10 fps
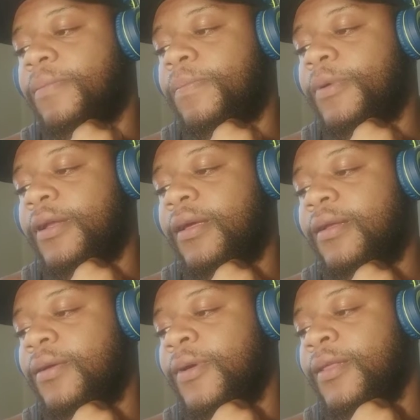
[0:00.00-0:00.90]
But
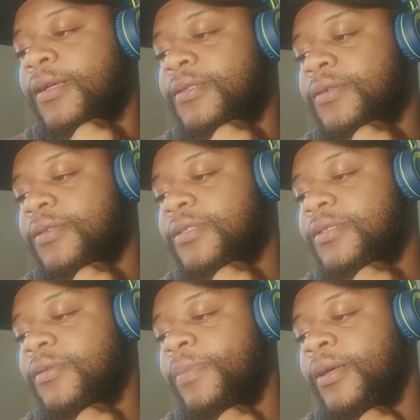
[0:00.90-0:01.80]
anyway, that's going to
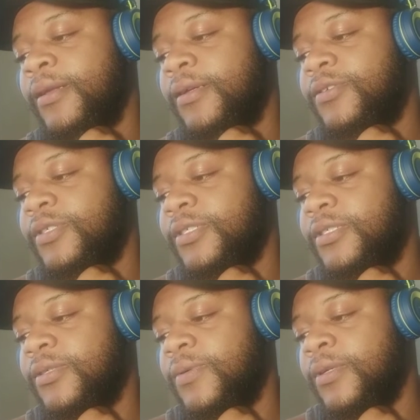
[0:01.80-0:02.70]
still be an
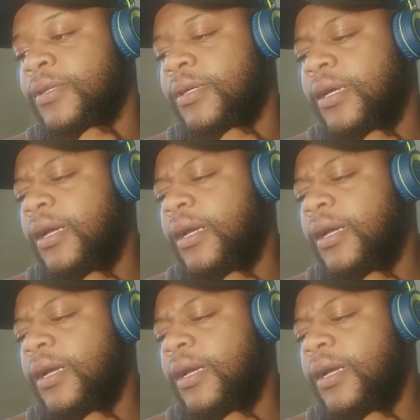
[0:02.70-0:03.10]
interesting one.